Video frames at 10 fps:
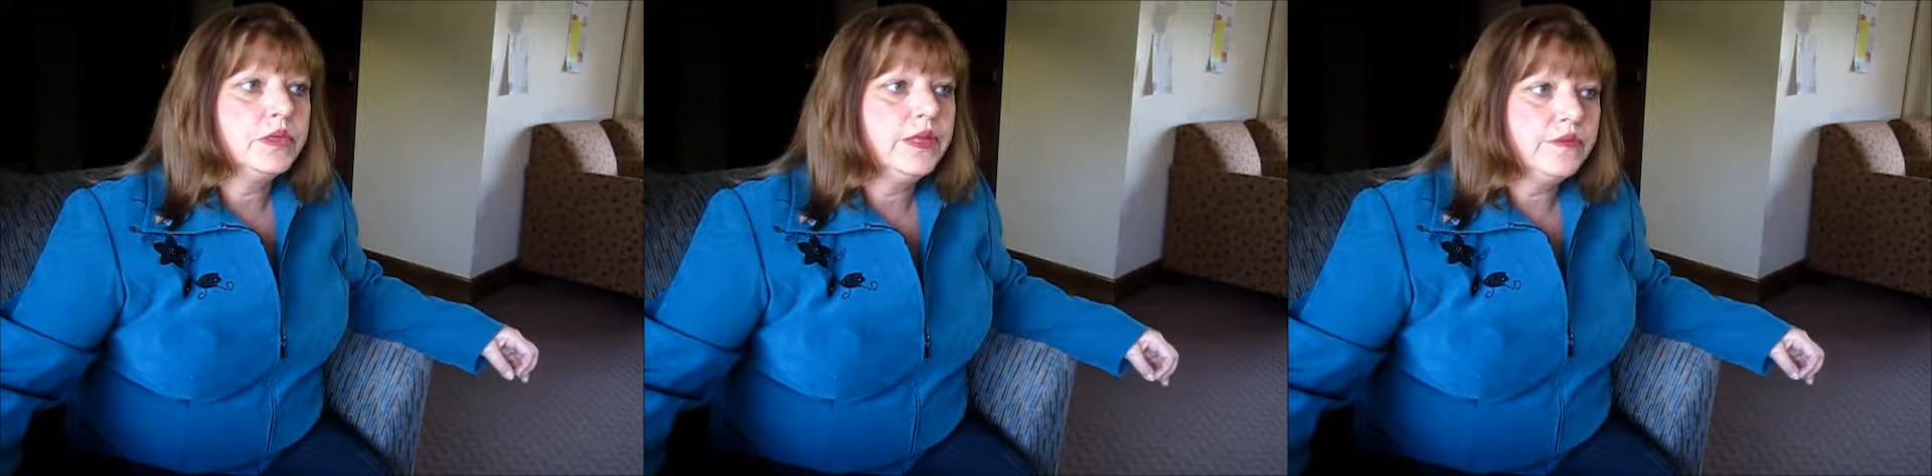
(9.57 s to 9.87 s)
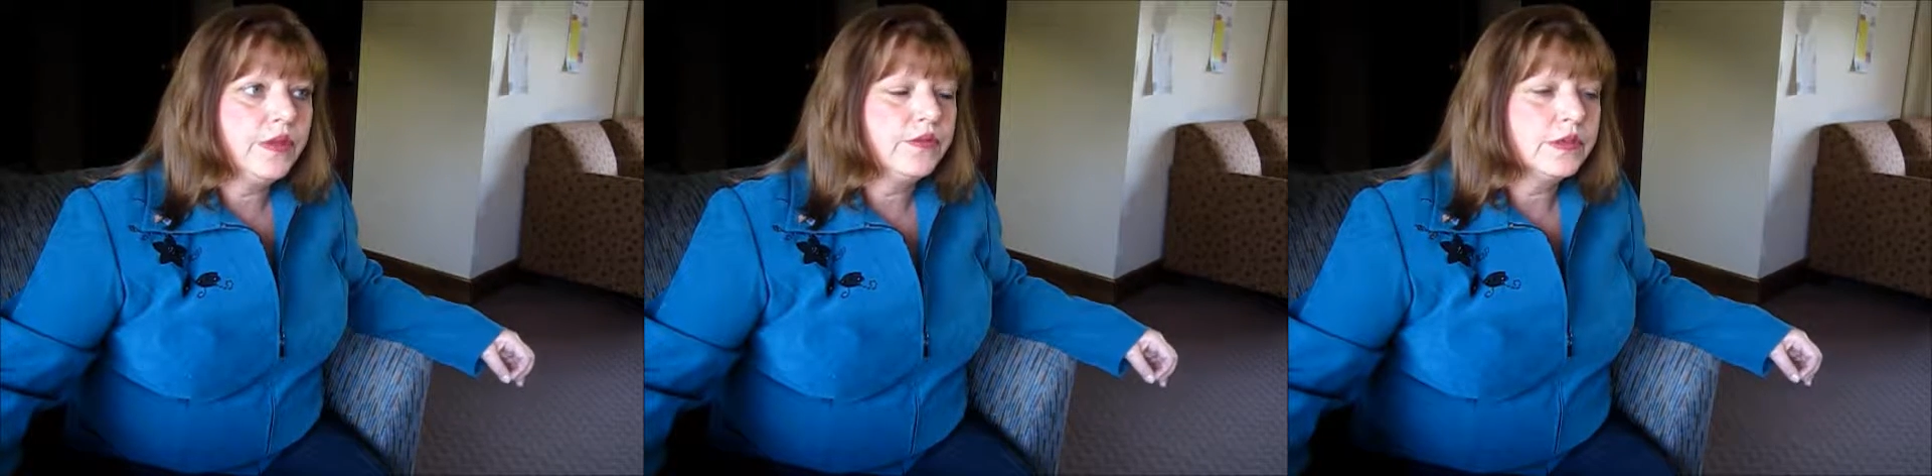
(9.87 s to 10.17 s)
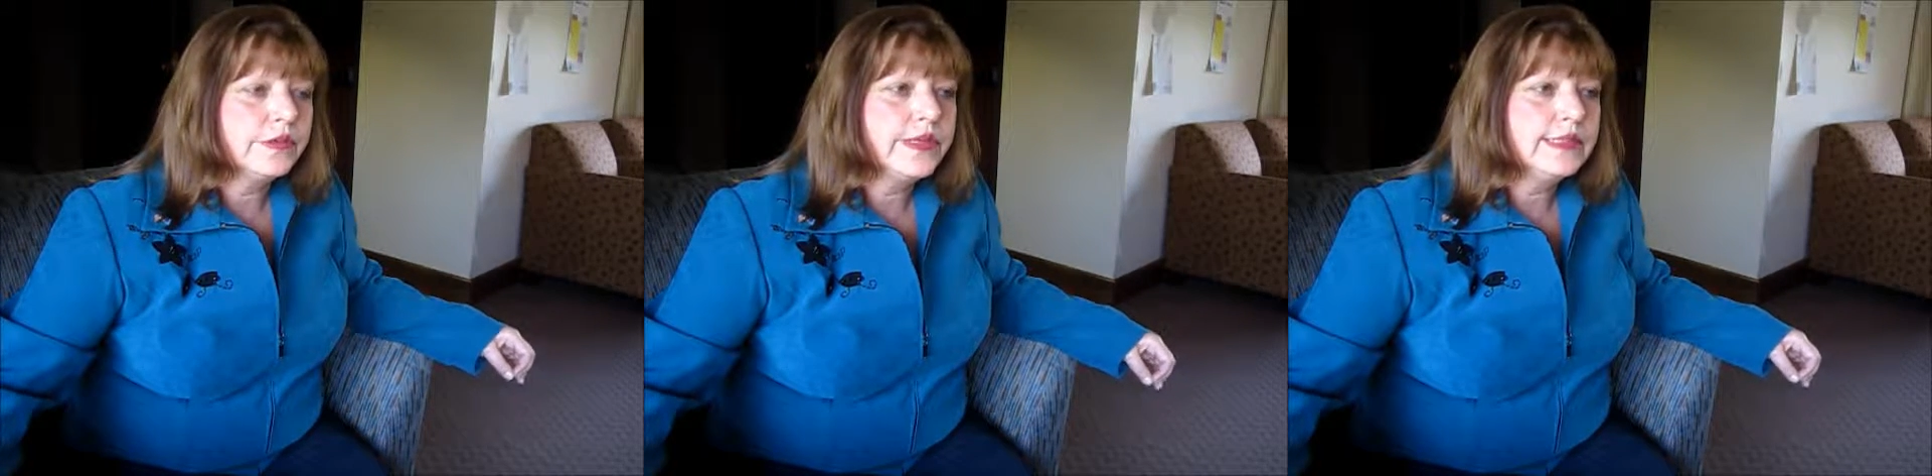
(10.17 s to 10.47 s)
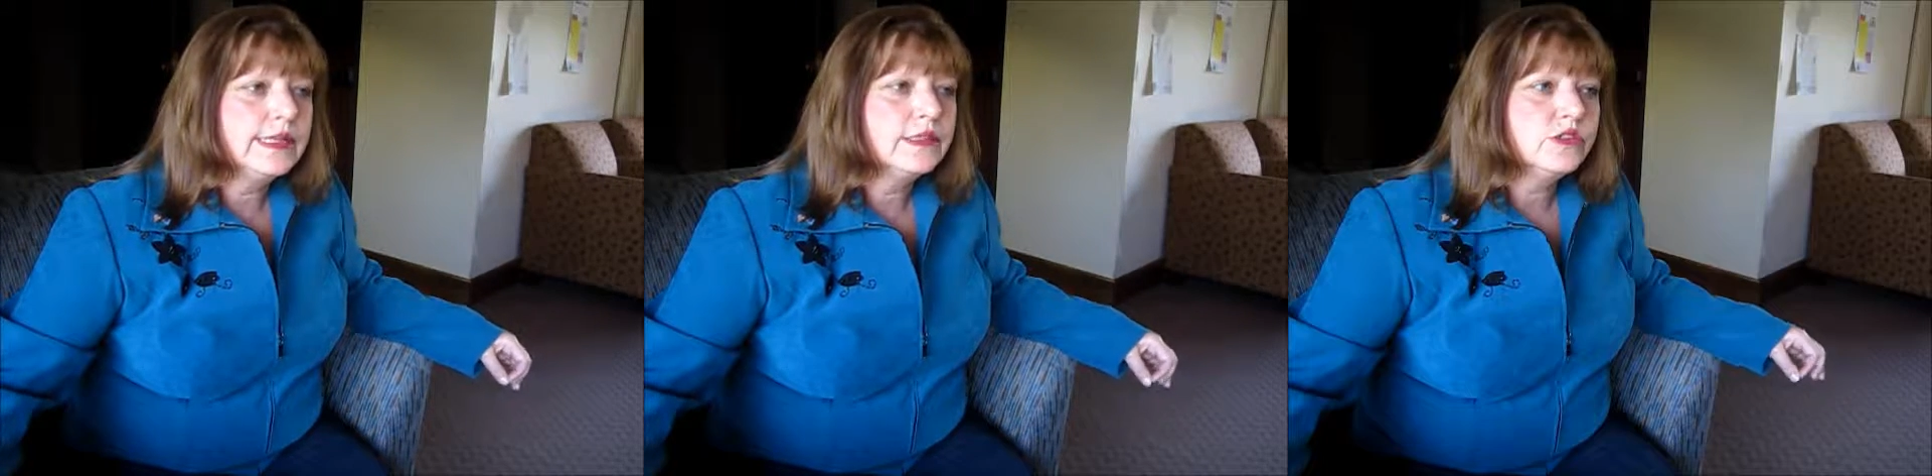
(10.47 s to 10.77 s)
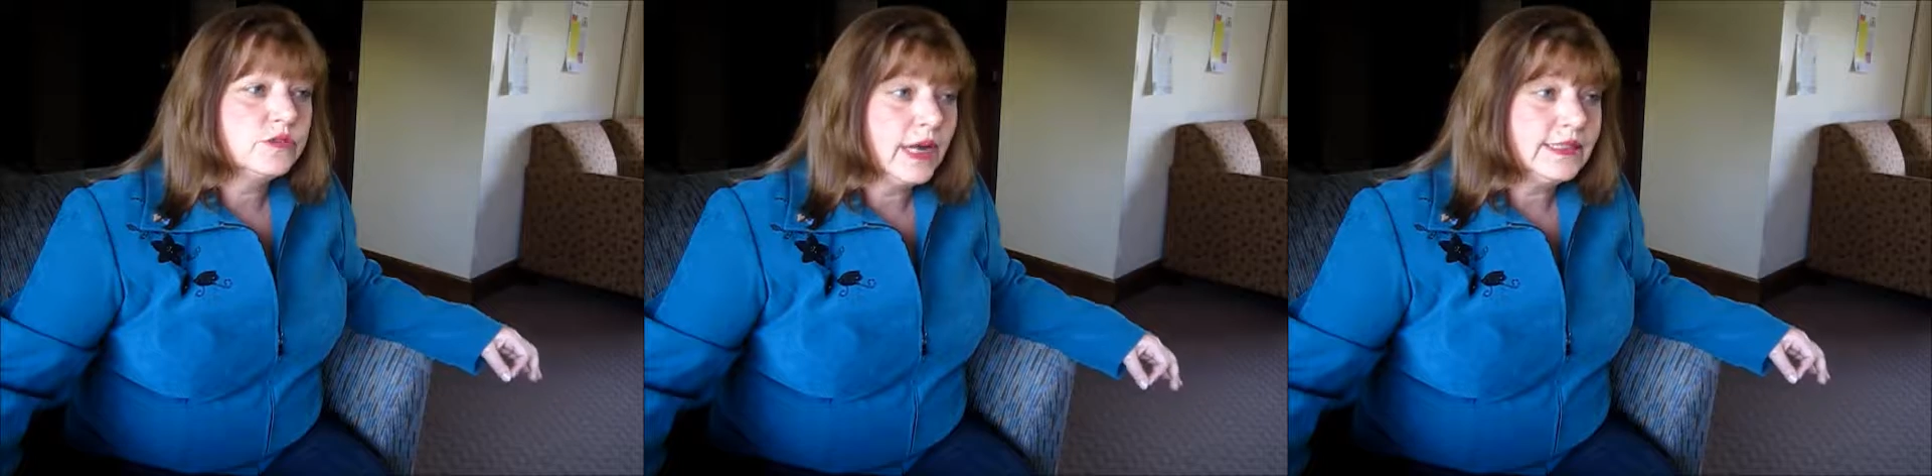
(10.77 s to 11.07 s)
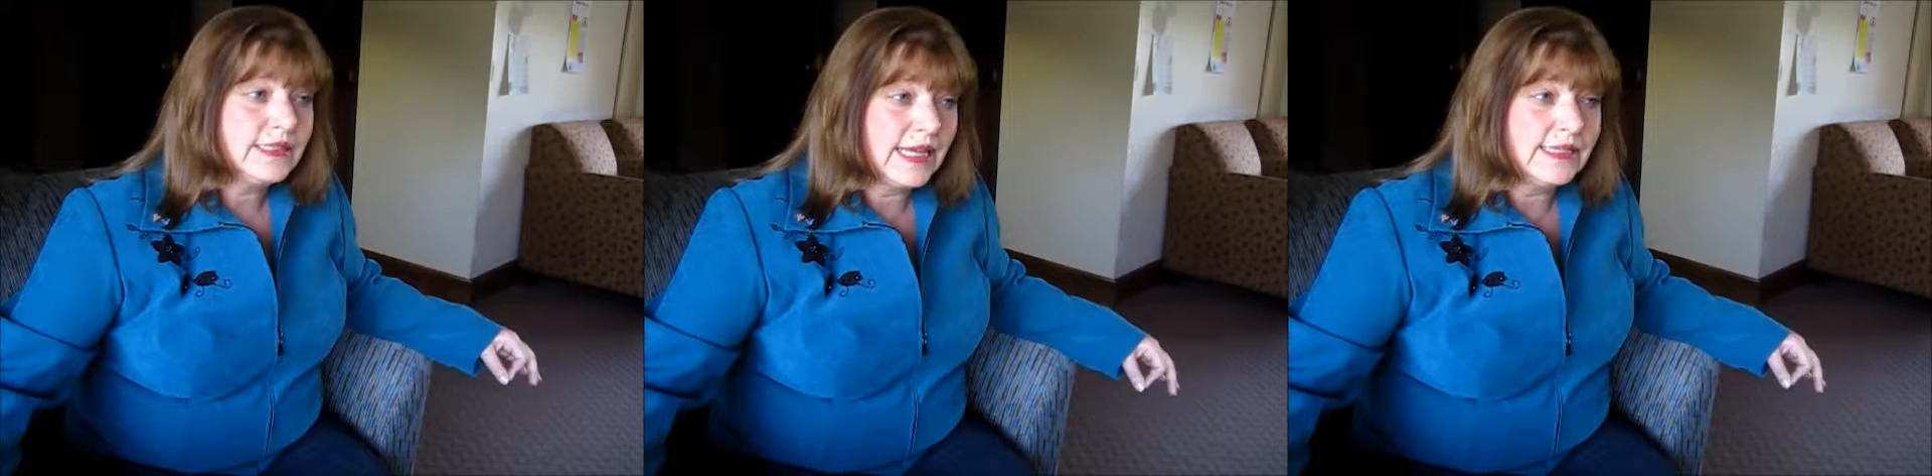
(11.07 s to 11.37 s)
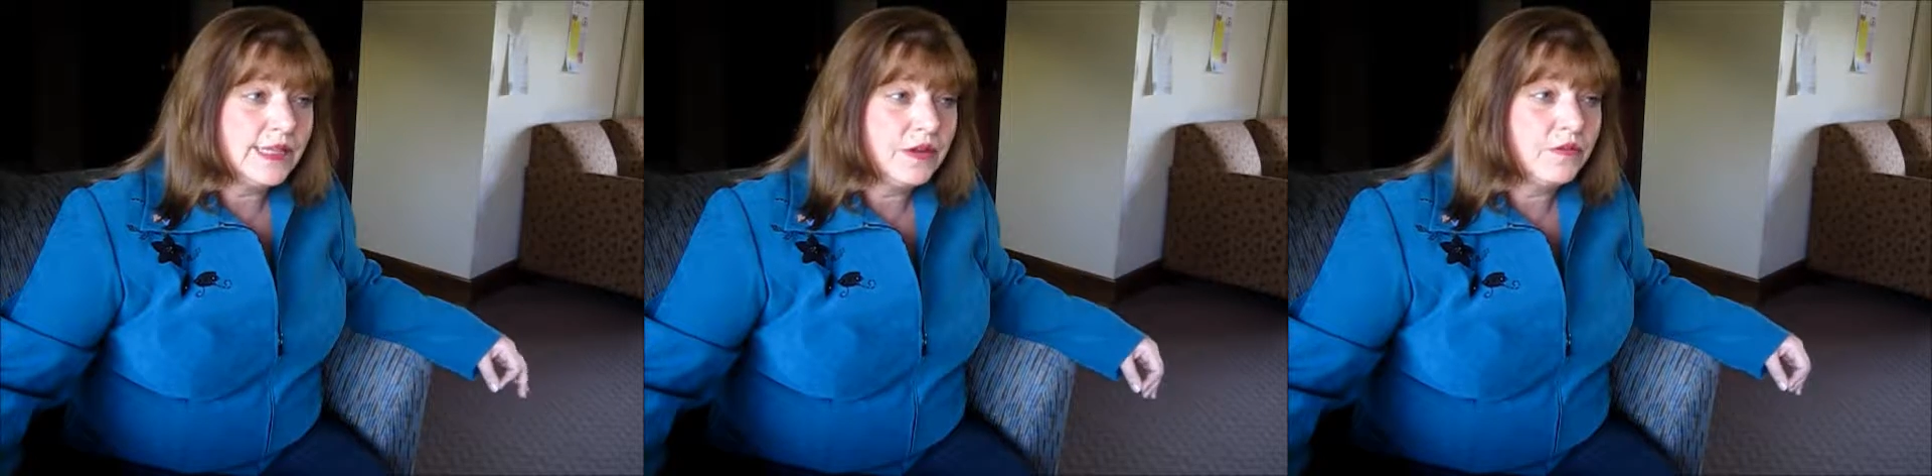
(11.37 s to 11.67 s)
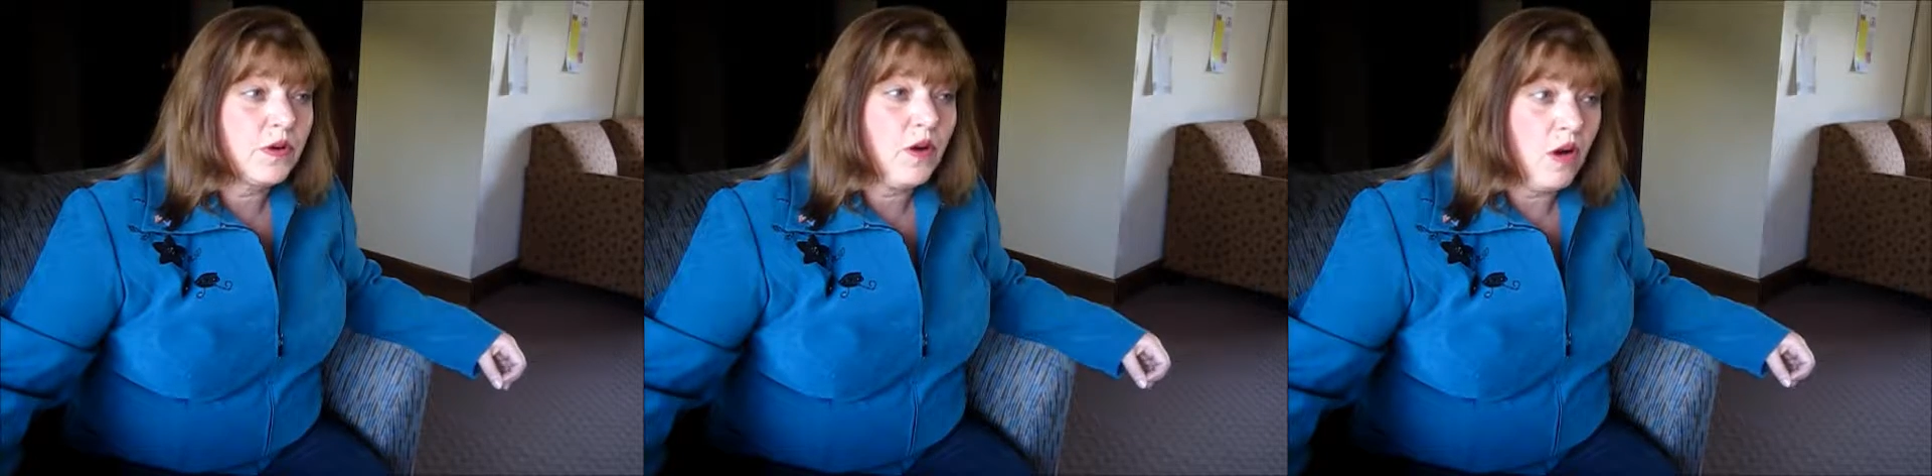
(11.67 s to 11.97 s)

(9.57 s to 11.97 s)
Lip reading: believe that the city does drug testing for